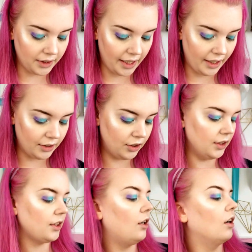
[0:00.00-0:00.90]
take it into this
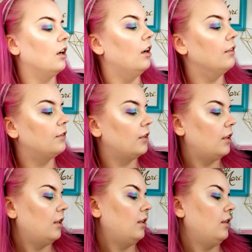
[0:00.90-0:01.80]
color of
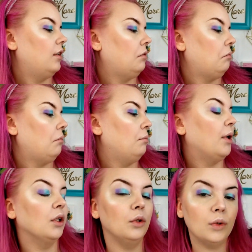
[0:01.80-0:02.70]

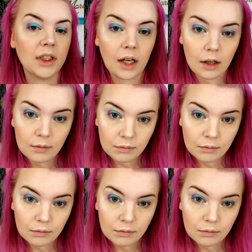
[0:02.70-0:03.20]
Palooza.